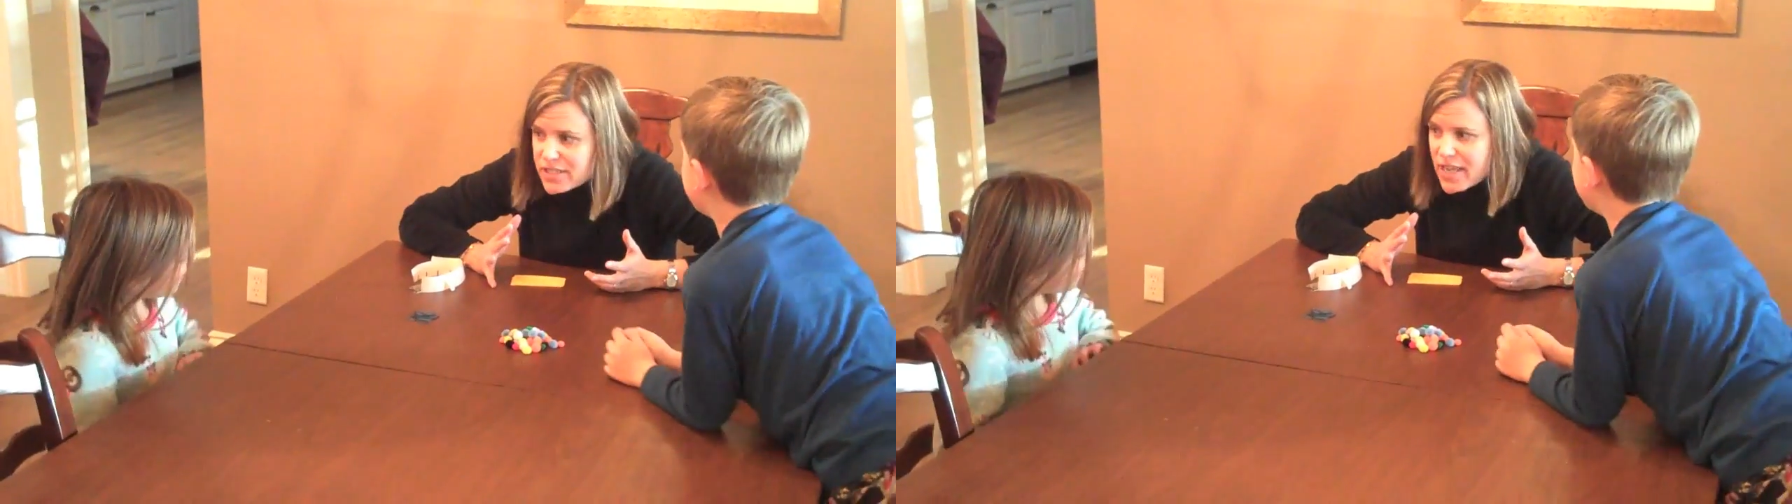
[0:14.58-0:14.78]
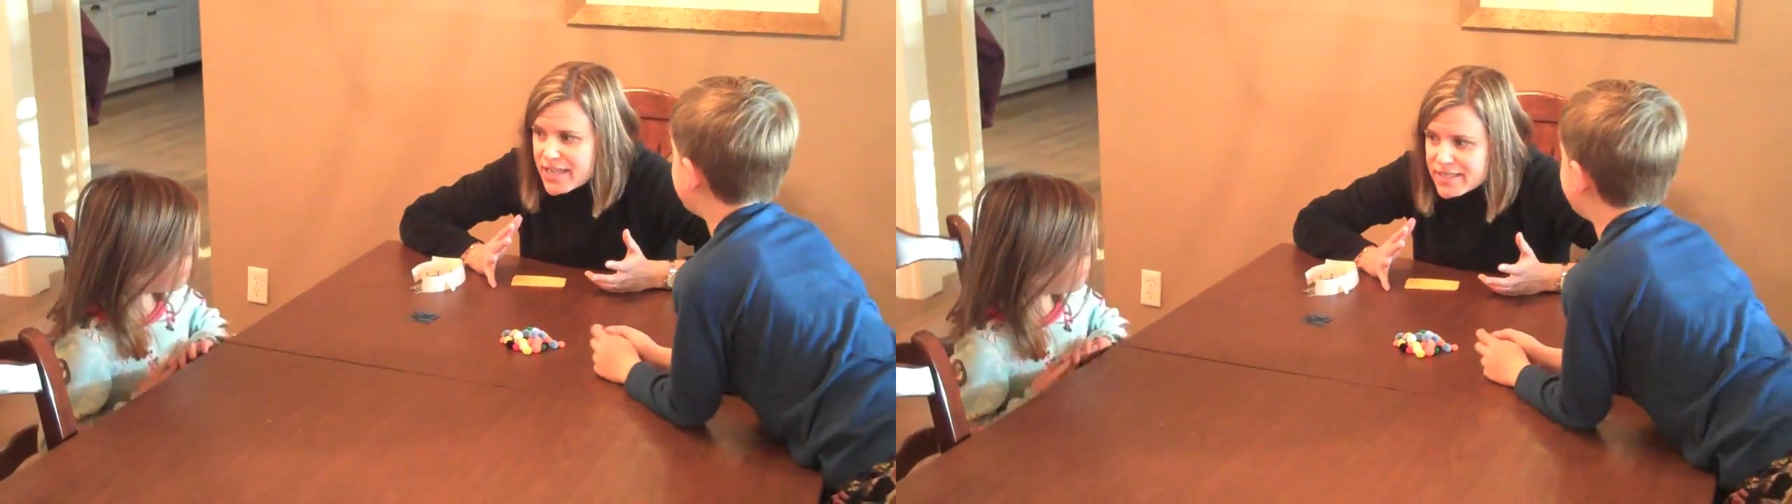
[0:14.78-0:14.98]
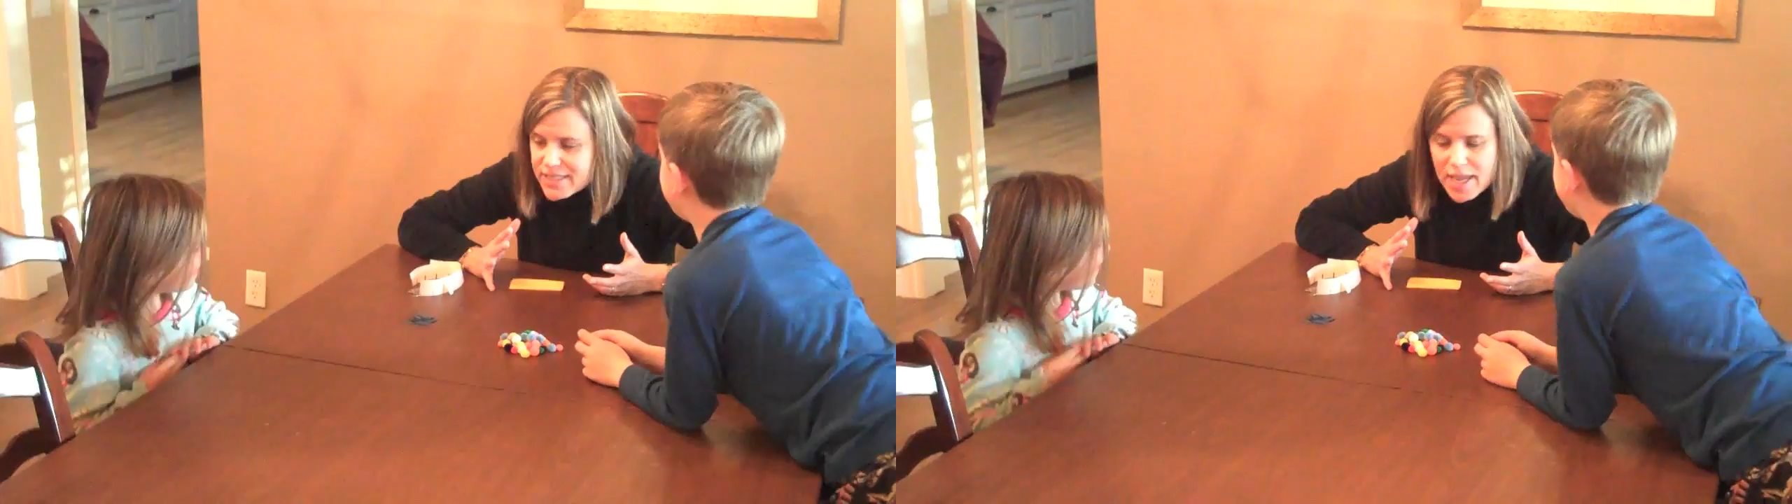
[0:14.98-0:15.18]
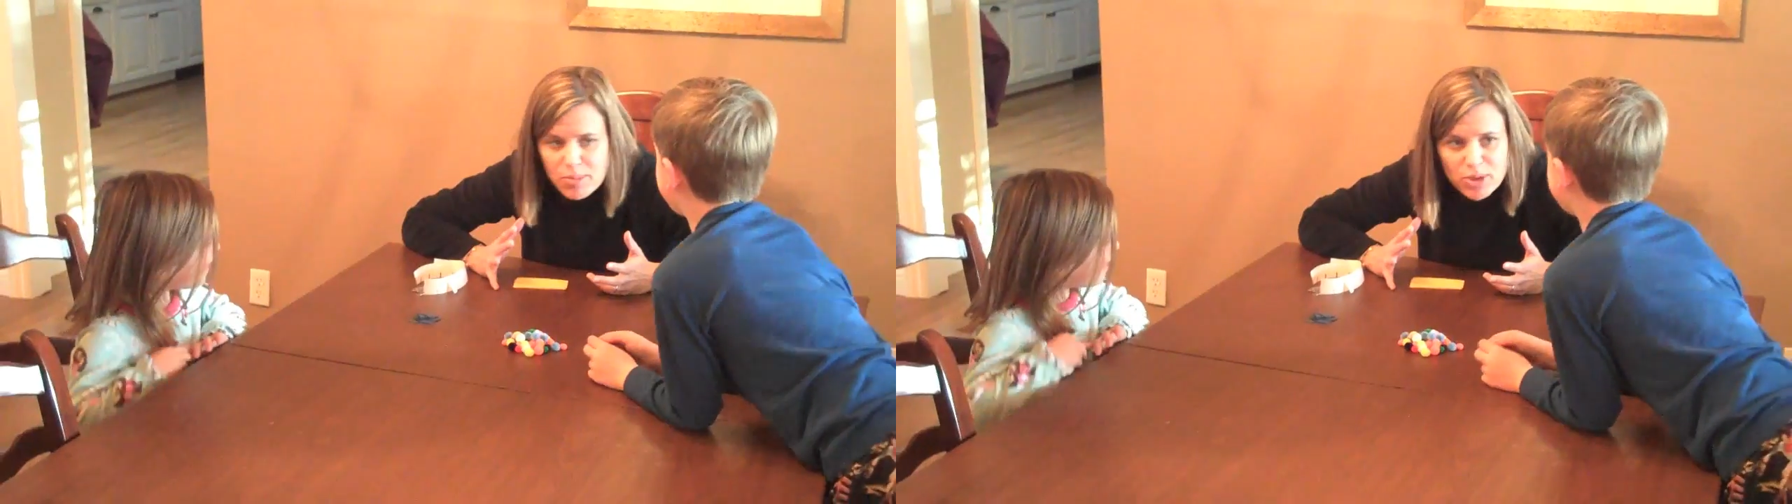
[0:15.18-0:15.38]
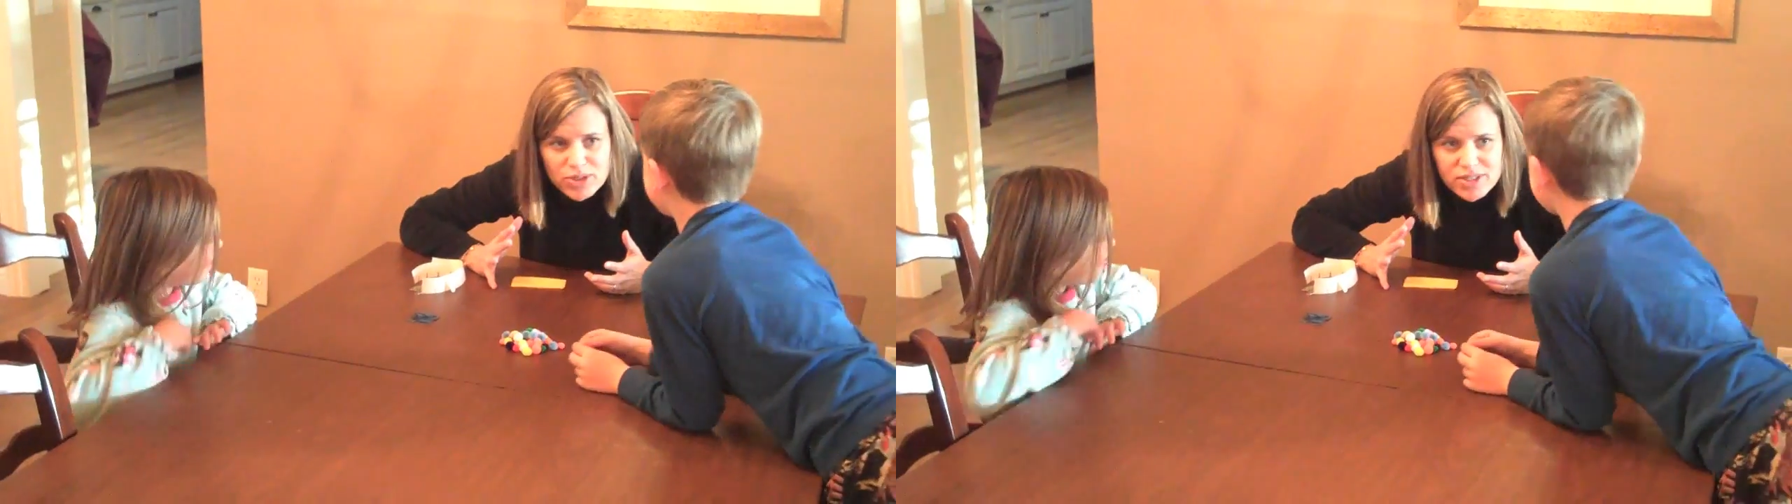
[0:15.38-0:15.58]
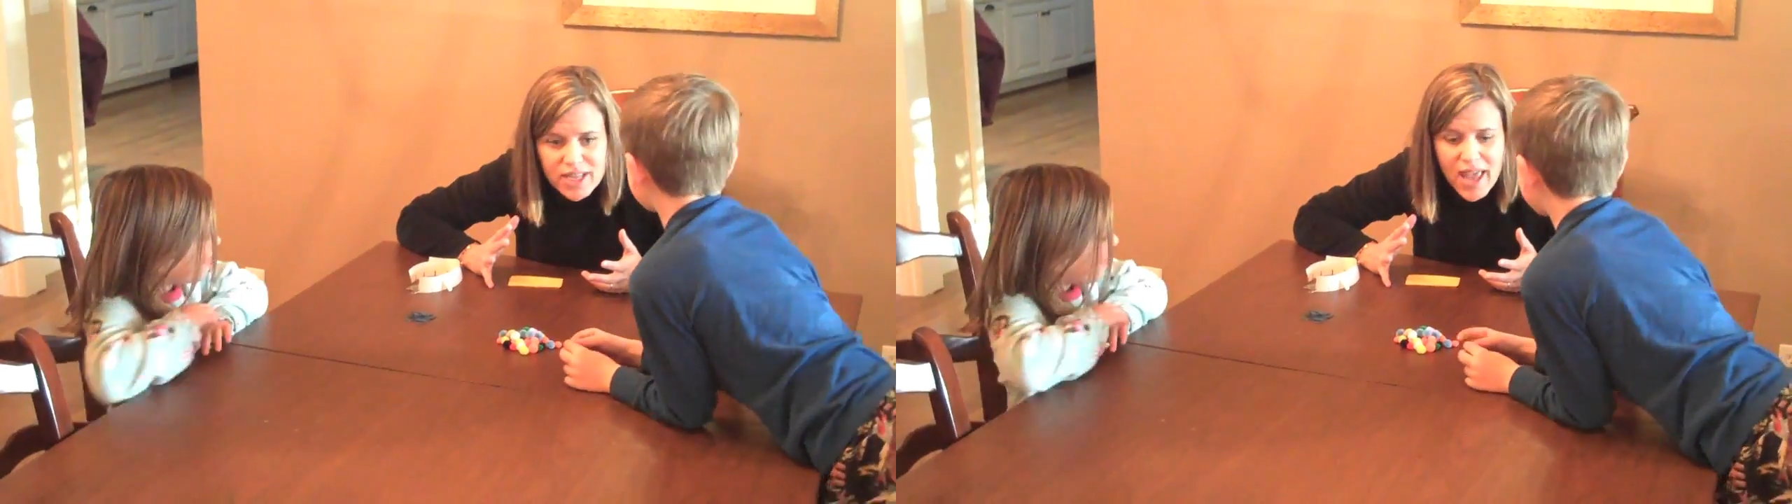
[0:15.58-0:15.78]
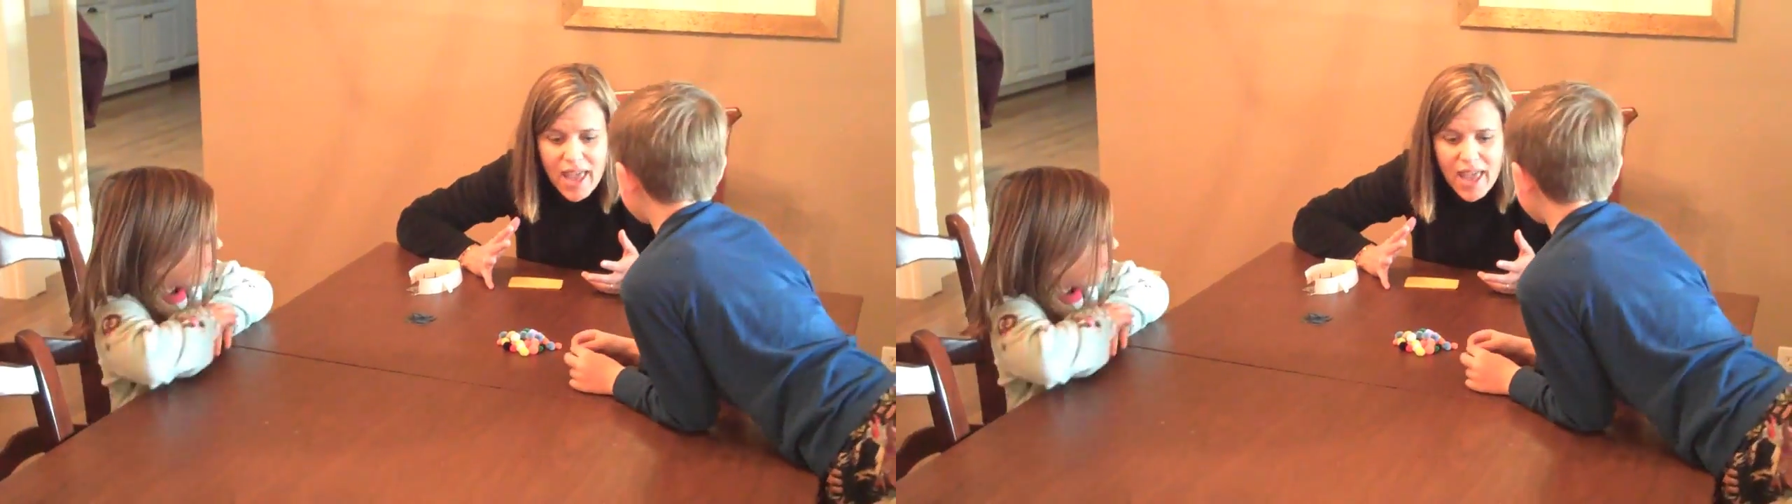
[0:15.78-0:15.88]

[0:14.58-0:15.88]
science tables,